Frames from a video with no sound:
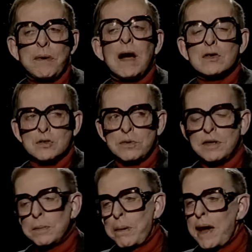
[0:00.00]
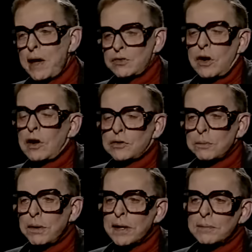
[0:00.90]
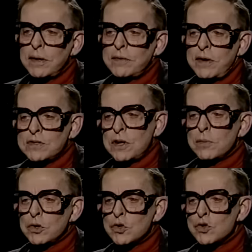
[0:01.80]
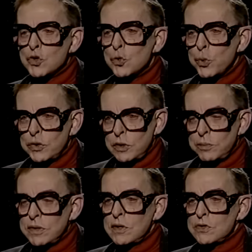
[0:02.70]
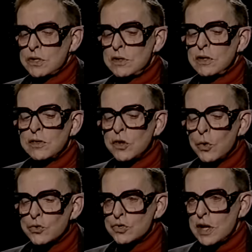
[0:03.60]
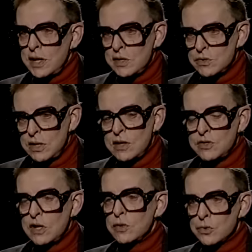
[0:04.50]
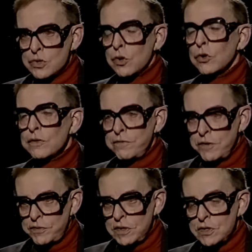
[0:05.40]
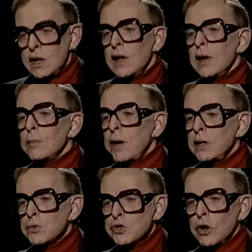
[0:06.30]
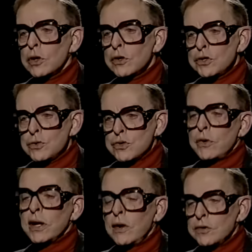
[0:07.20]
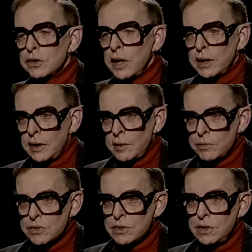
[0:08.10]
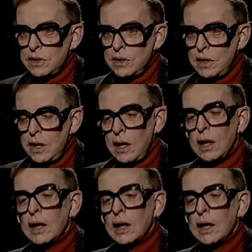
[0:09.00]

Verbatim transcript: um, possibly in the past Arthur Blake might have had something to do with it because uh -huh. in those days, and I say those early 50s, right. Betty was younger, she was going out to nightclubs. Right.